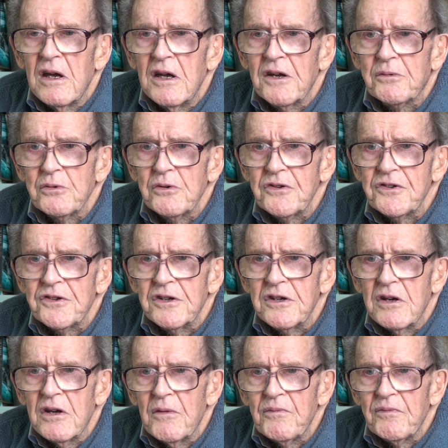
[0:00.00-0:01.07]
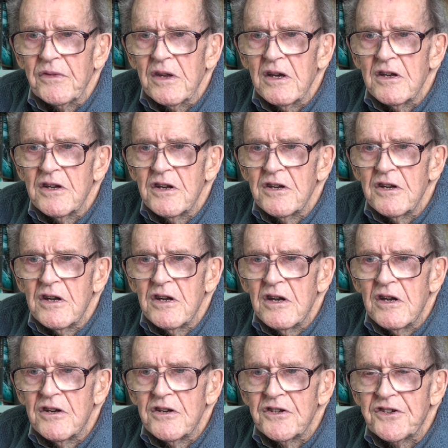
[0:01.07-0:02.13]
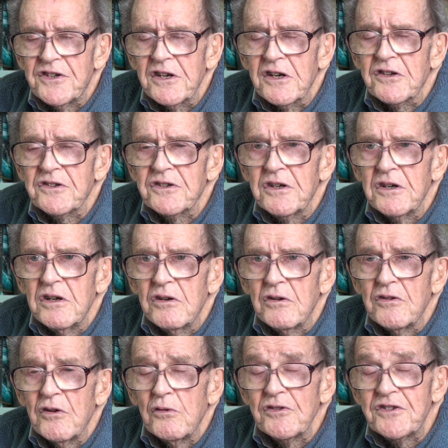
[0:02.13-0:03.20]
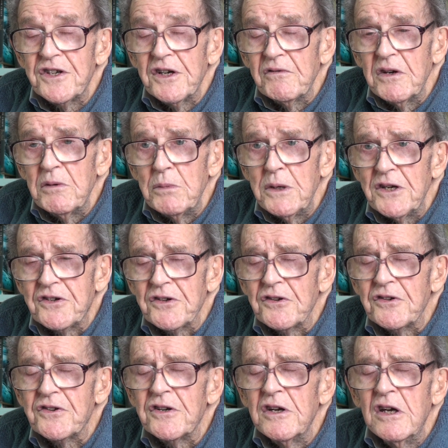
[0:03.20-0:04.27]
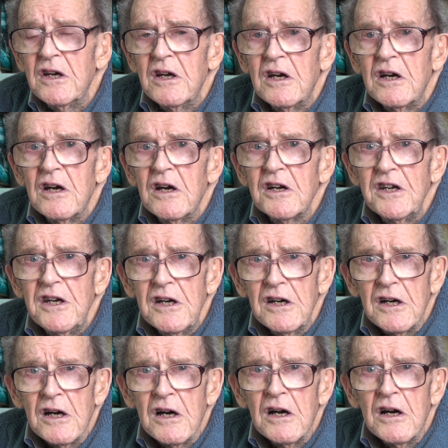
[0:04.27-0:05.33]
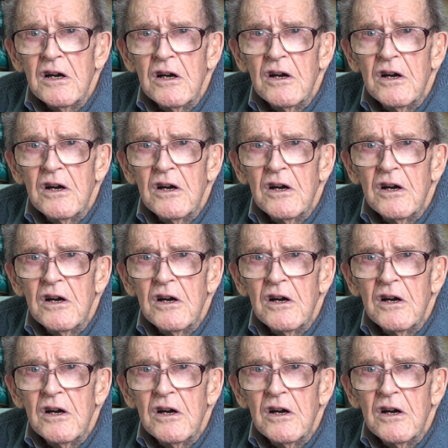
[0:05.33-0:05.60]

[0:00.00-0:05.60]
It was 6 or 7 meters a year,